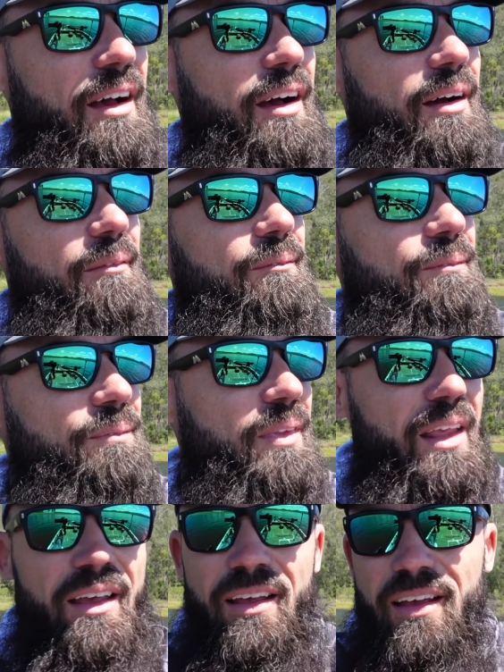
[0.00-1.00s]

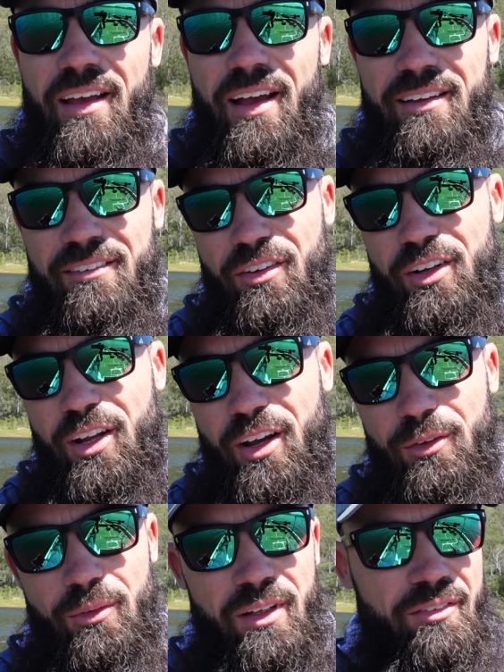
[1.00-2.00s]
As everyone
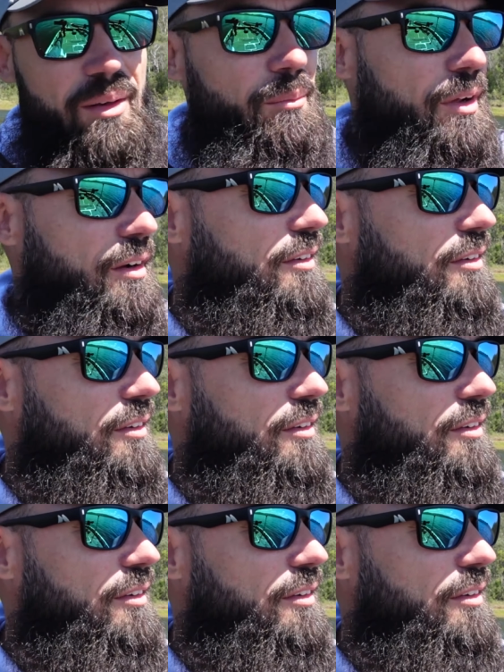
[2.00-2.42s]
knows, we live in modern